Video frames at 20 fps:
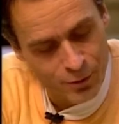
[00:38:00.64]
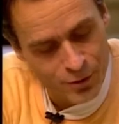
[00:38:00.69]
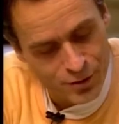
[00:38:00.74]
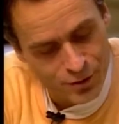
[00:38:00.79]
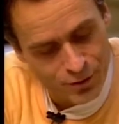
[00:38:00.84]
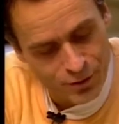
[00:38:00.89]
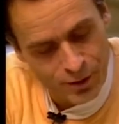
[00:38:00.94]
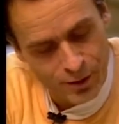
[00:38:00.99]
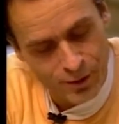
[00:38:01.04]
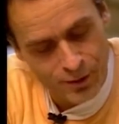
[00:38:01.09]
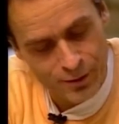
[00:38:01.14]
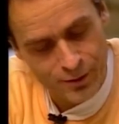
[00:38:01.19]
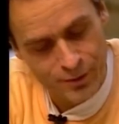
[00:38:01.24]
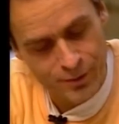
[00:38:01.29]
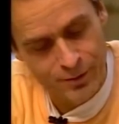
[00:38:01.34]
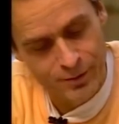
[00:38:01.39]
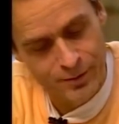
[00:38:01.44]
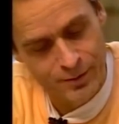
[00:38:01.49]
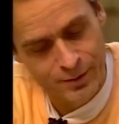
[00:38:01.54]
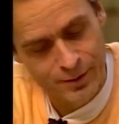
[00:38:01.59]
which is
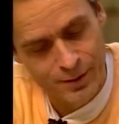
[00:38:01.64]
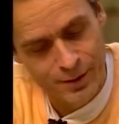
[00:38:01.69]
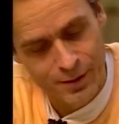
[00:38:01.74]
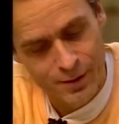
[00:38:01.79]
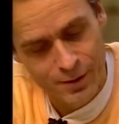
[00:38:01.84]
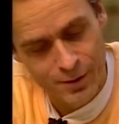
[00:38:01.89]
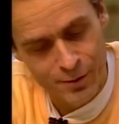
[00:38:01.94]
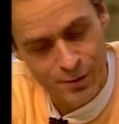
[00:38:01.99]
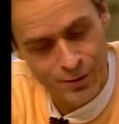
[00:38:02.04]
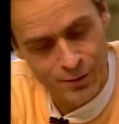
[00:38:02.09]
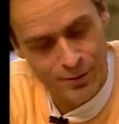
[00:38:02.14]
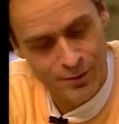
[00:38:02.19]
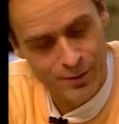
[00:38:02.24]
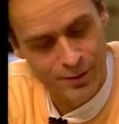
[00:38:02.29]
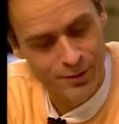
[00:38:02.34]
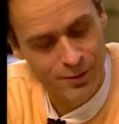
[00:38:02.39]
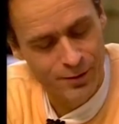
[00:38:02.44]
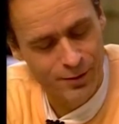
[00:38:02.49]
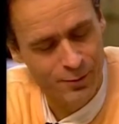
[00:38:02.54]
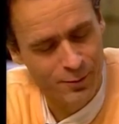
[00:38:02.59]
harder, harder,
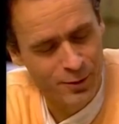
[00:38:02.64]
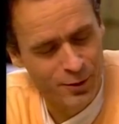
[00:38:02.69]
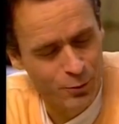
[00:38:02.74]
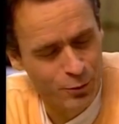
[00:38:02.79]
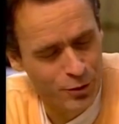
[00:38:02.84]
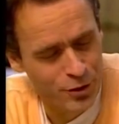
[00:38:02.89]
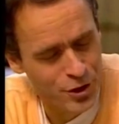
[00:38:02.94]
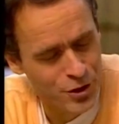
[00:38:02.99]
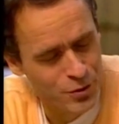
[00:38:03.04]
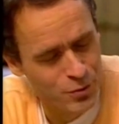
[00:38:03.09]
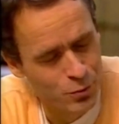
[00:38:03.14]
something which